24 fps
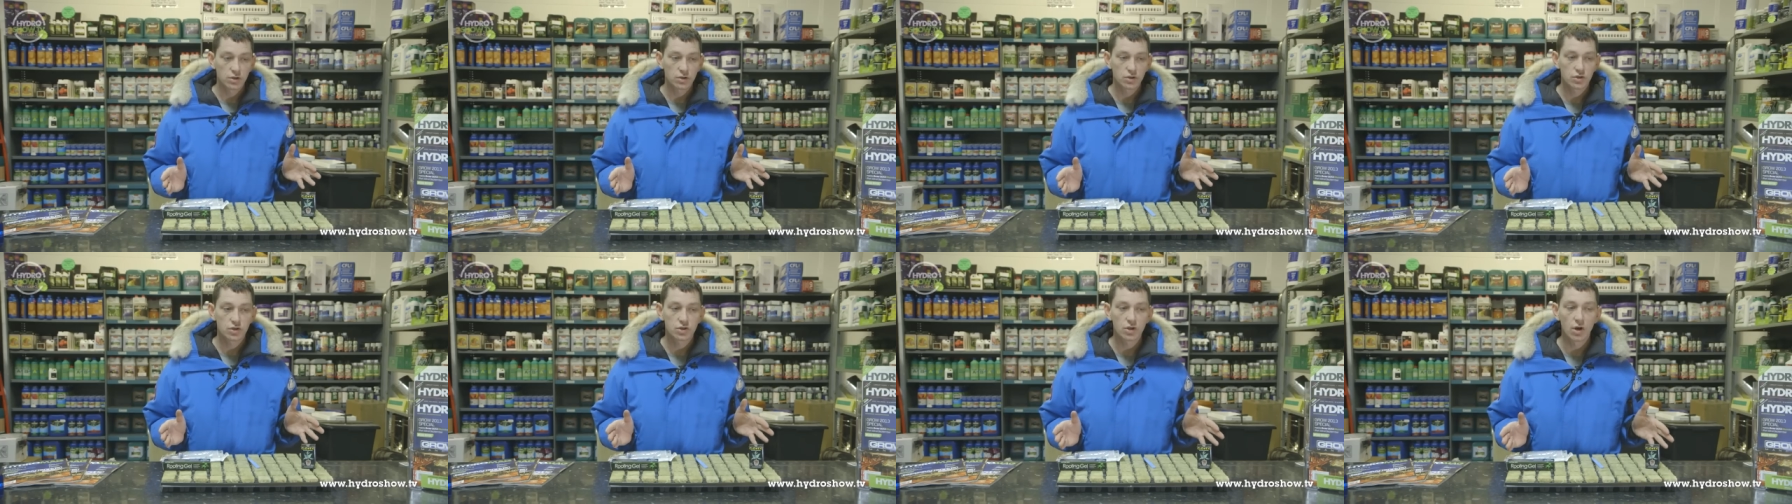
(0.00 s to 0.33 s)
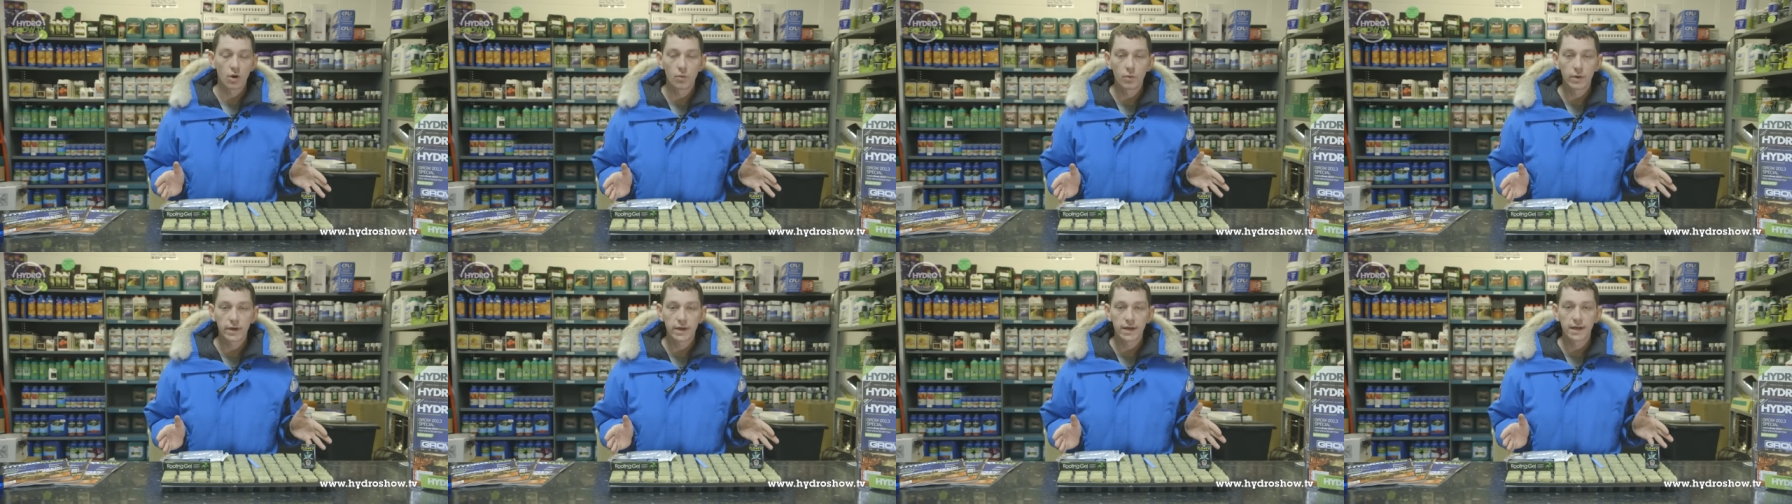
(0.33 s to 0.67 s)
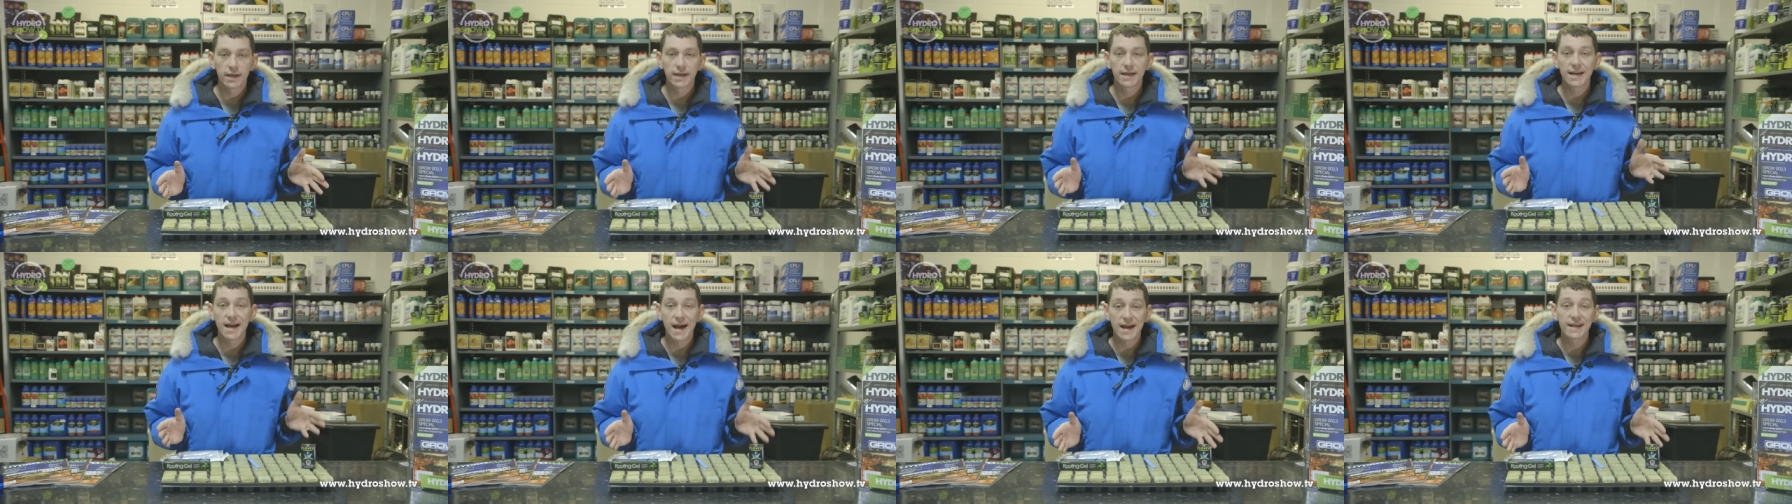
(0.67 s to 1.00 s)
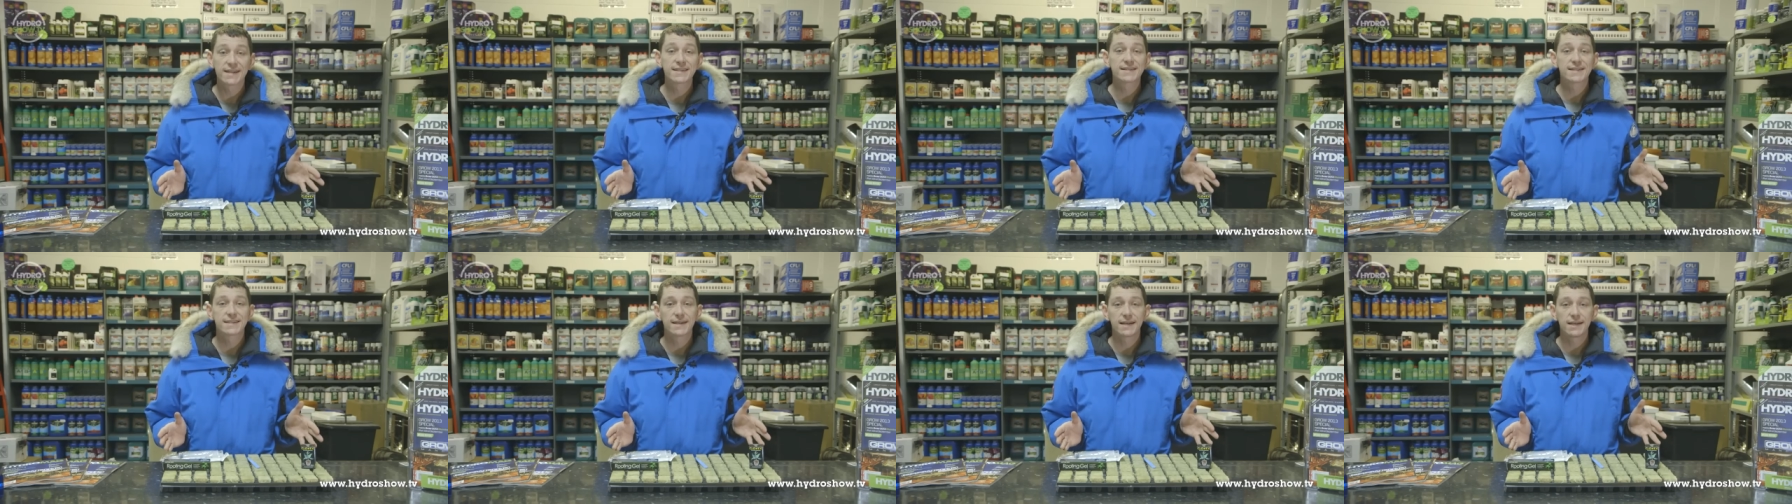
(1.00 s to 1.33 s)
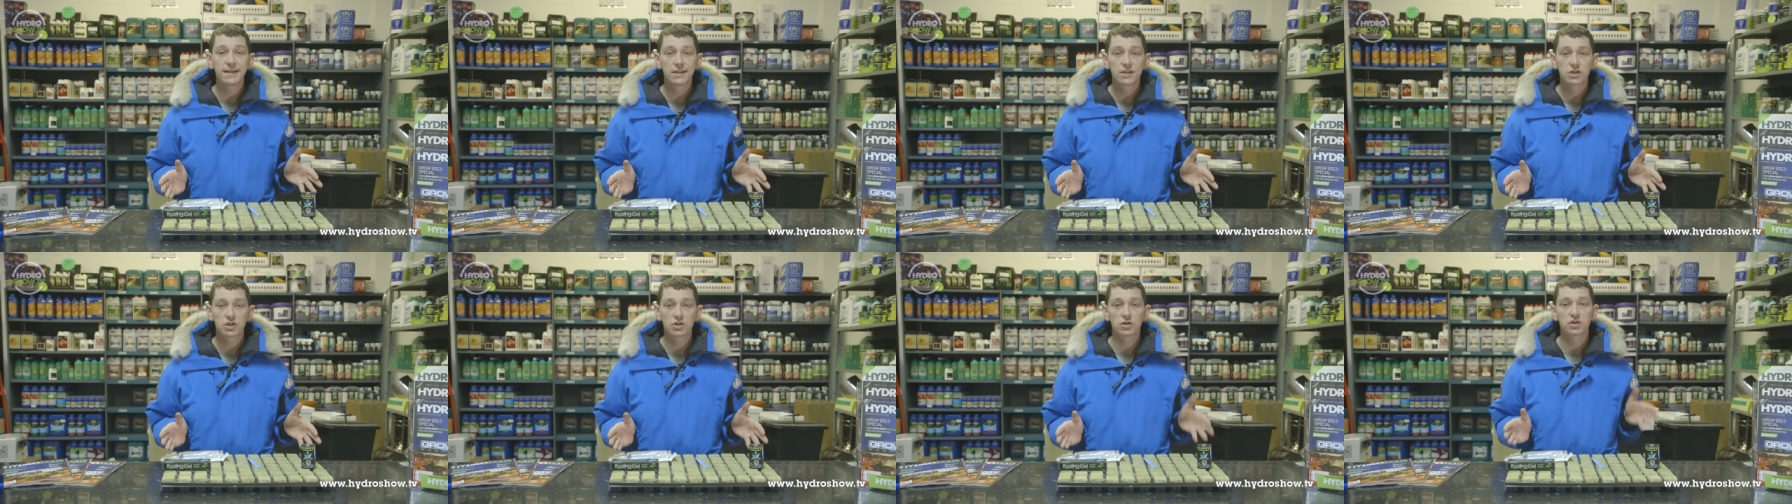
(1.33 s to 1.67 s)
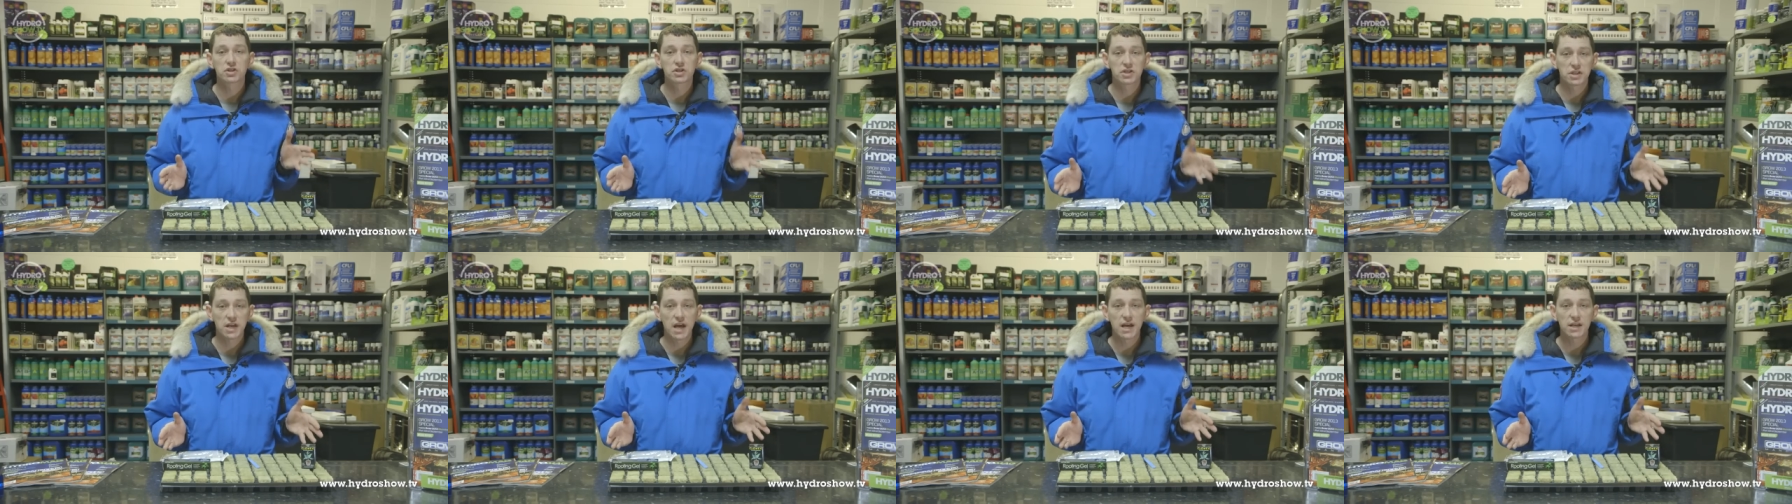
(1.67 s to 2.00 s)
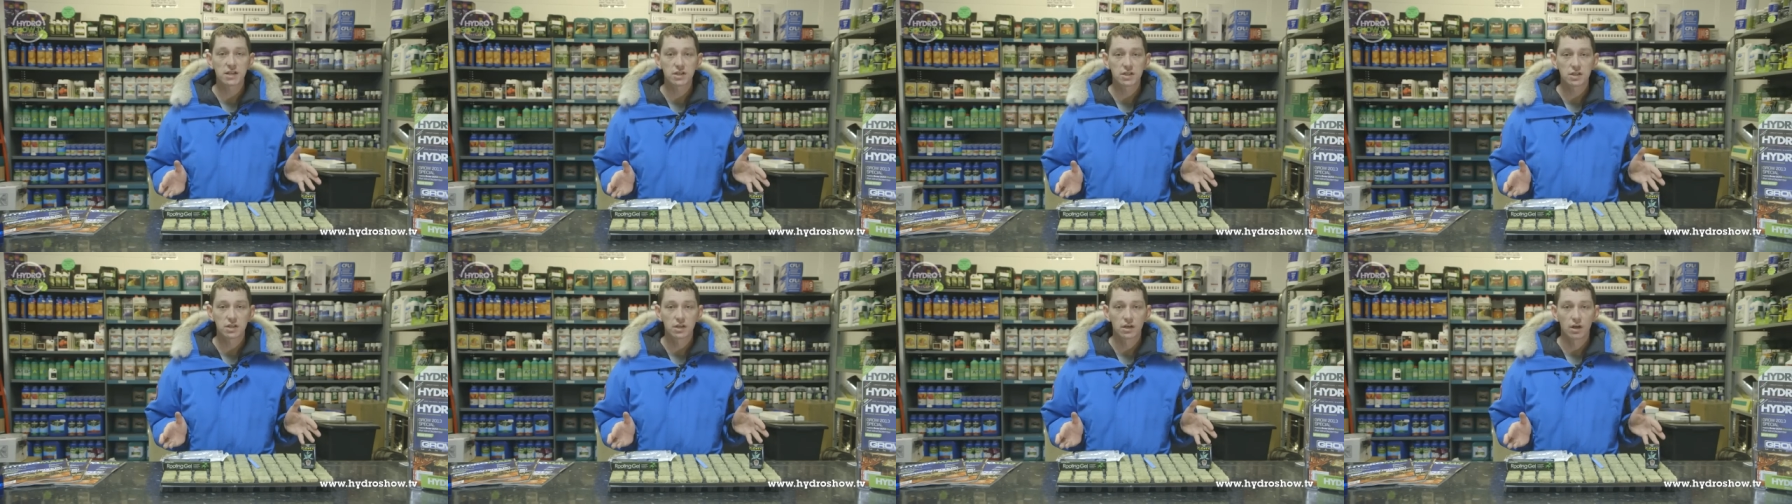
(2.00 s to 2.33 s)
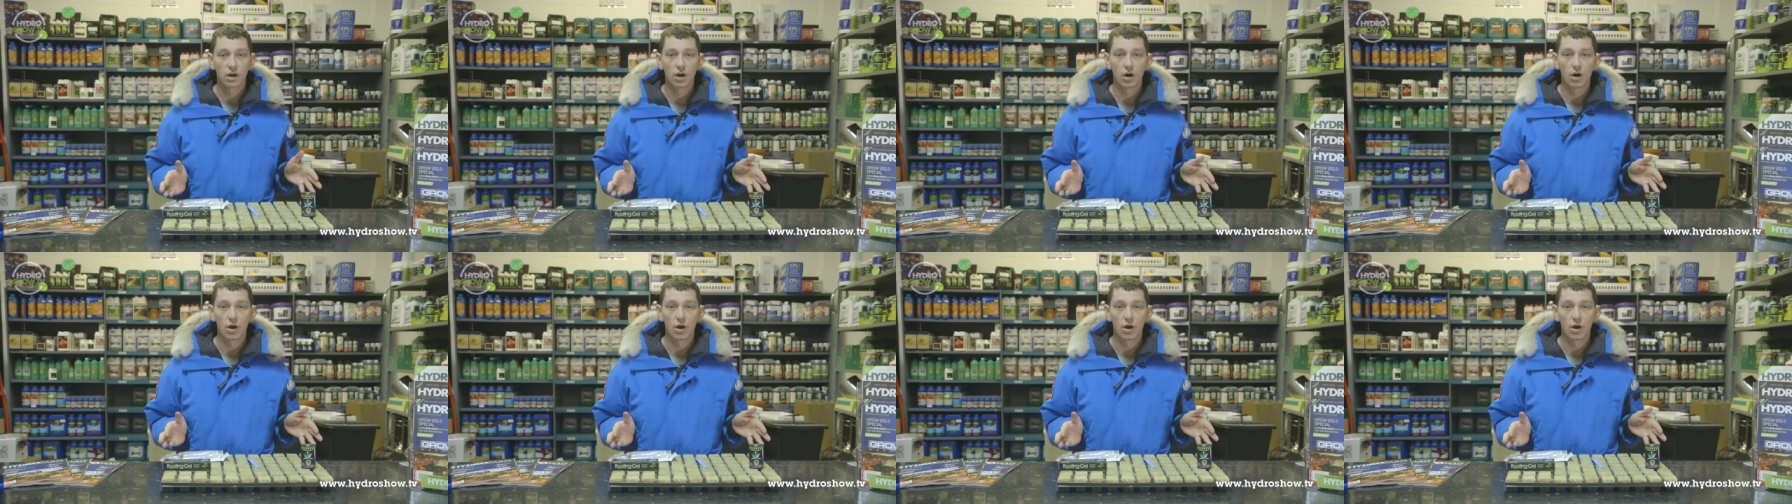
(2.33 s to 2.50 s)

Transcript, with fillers: so we can guarantee success